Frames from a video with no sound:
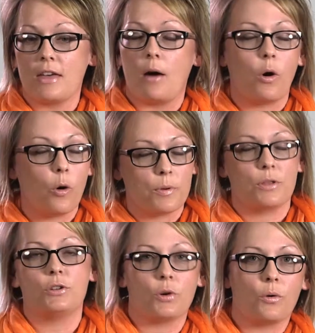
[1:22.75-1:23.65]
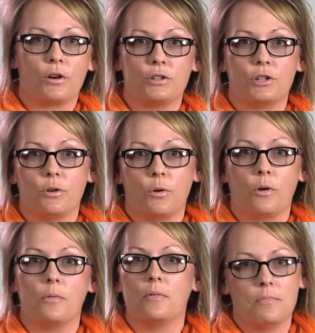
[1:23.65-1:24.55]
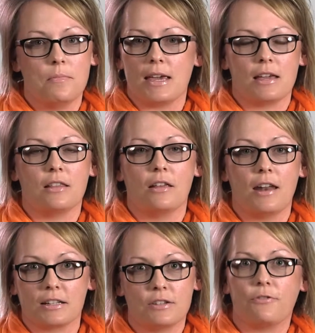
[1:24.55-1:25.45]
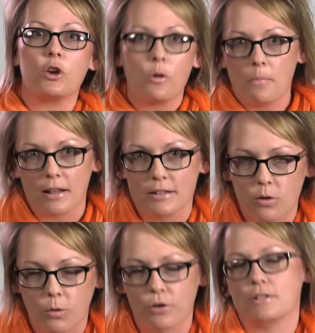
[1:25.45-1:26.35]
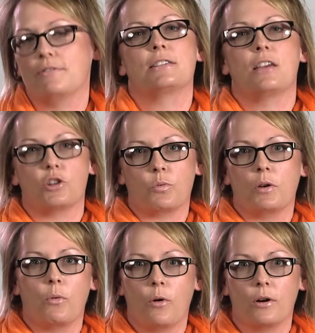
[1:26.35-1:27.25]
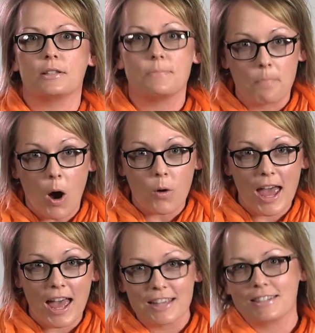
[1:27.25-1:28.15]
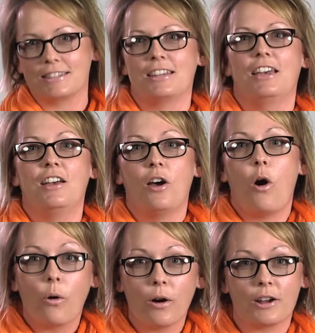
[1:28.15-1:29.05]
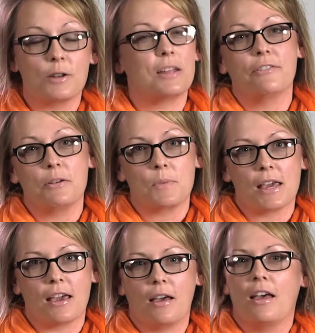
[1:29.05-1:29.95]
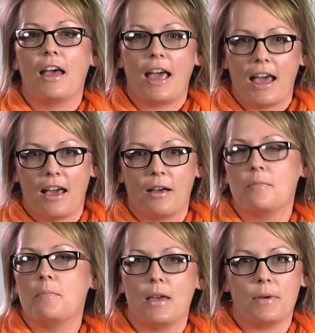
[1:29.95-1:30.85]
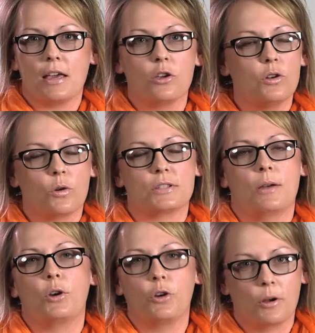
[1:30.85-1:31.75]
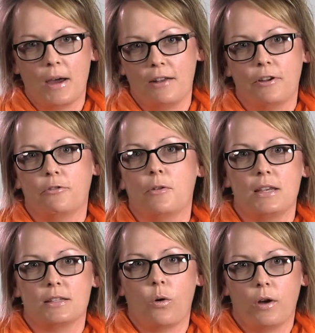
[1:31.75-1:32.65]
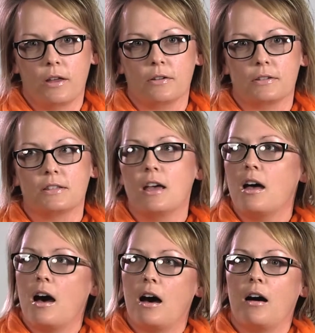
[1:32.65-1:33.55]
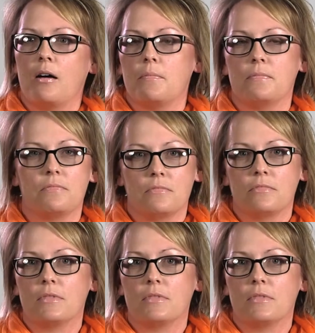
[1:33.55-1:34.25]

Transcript: that will open the door to making the next few months orders of Essential Rewards. Or it could even be, hey, maybe you know someone who could benefit from these oils. Um,